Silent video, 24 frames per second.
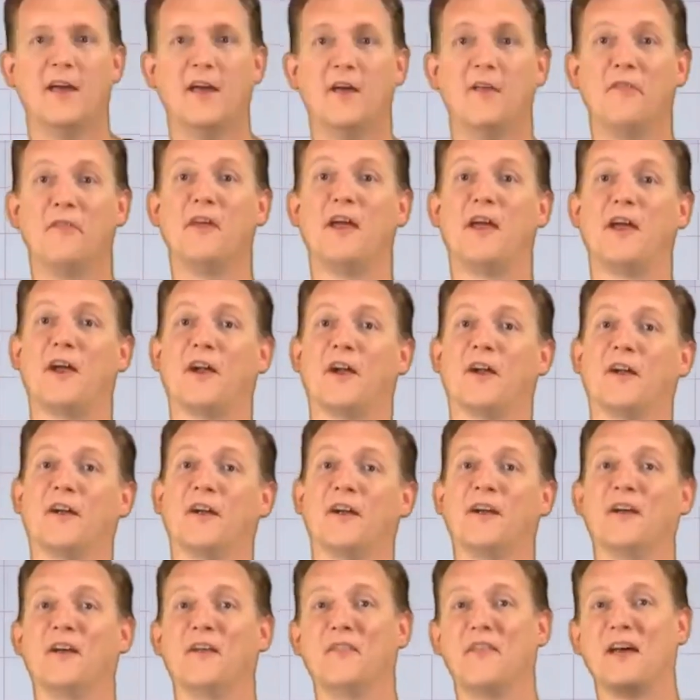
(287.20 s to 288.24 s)
There!
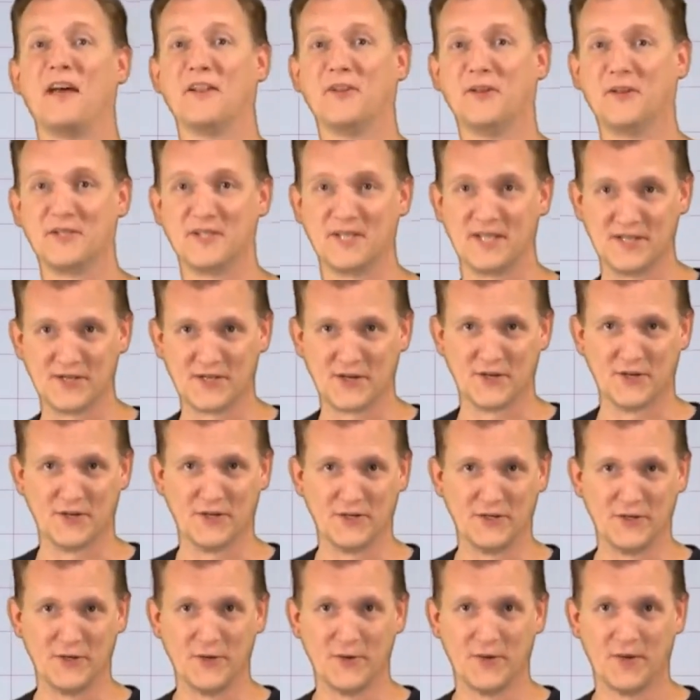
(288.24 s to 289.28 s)
That looks easier to
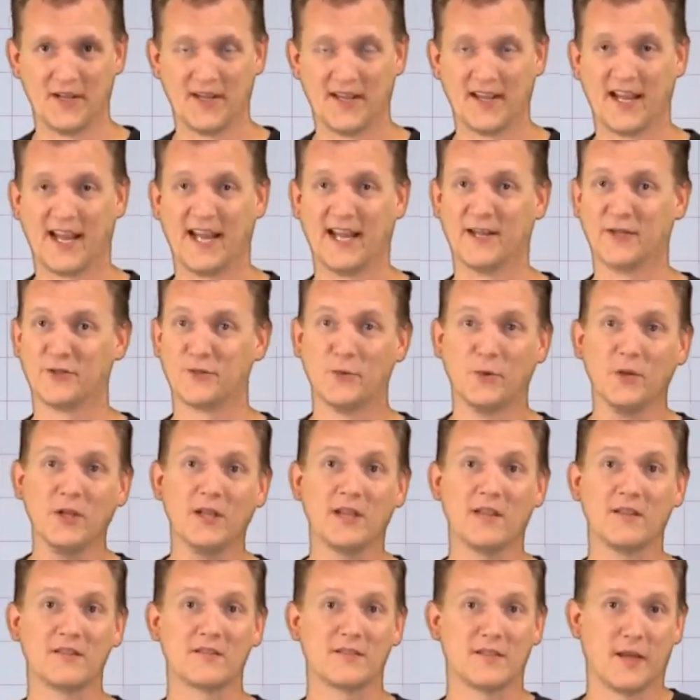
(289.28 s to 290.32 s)
do, and it's
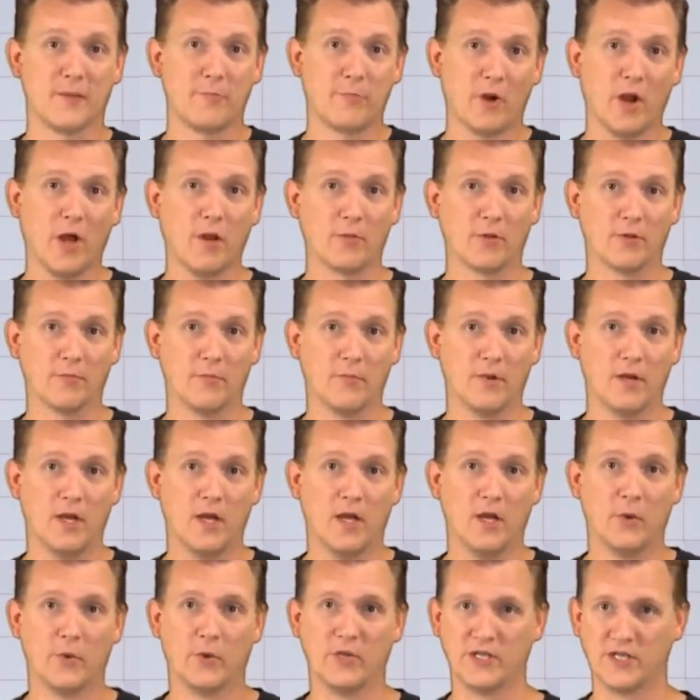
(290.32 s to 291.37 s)
really the same problem.
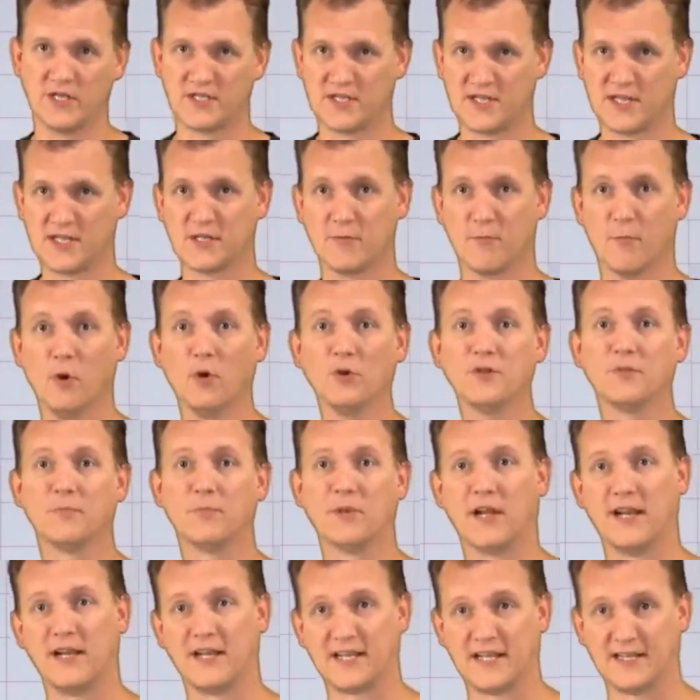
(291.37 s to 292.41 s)
We just need to
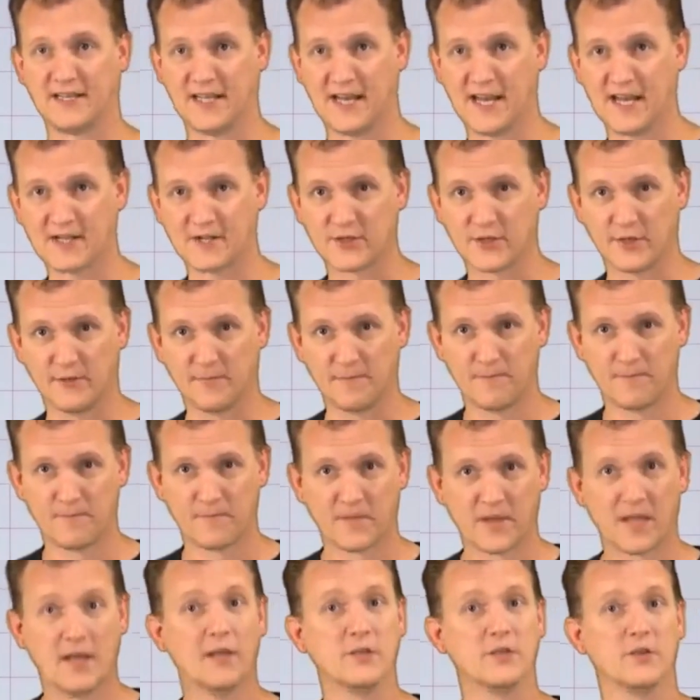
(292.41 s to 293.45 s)
multiply to get the answer.
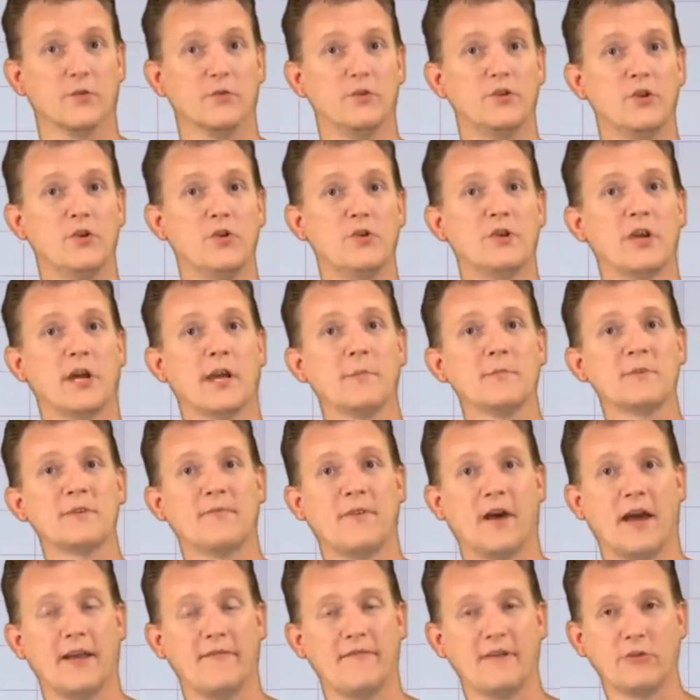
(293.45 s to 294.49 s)
So 2 times
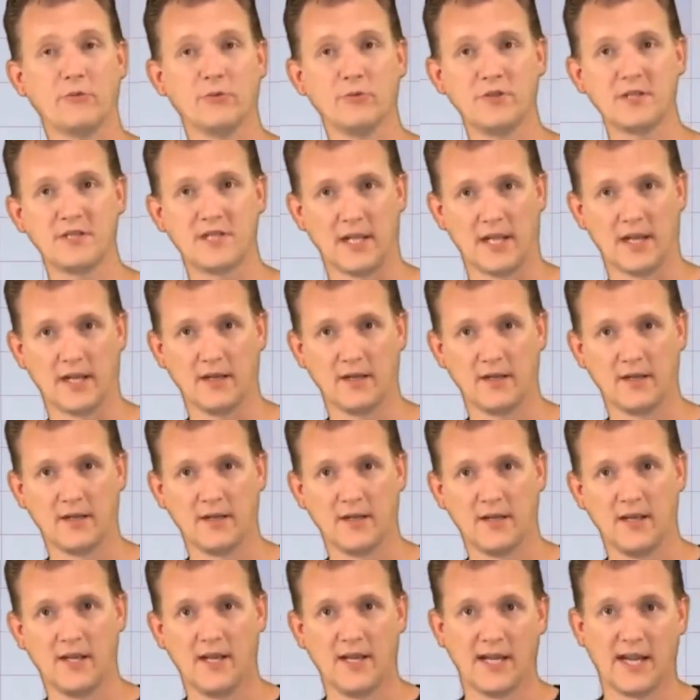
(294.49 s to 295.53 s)
5 equals 10,
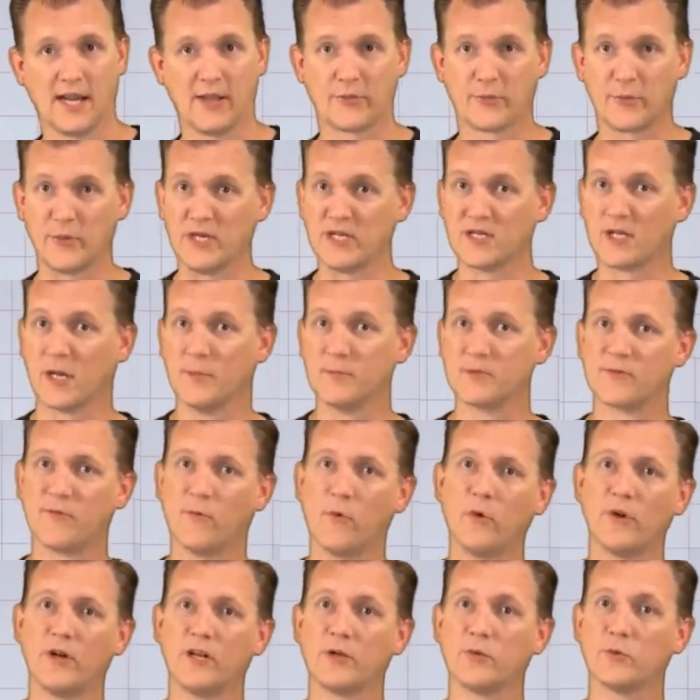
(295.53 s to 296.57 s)
and 3 times
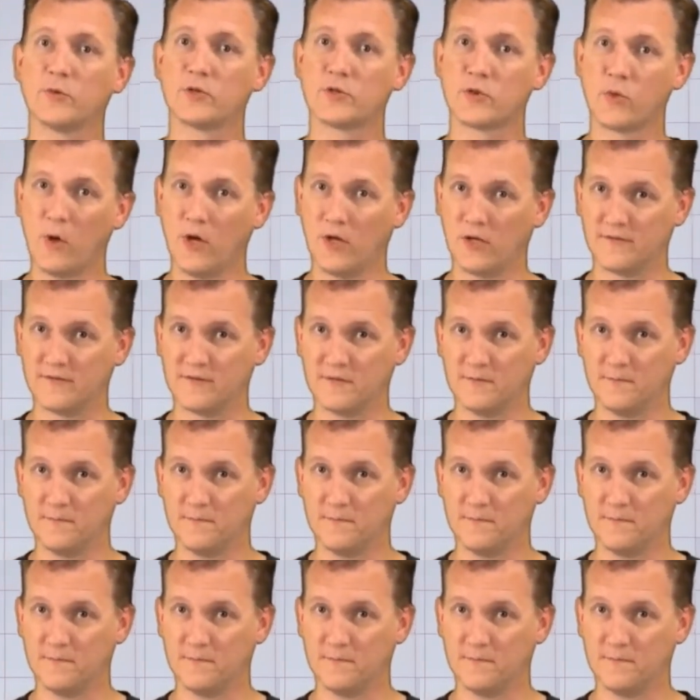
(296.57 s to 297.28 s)
4 equals 12.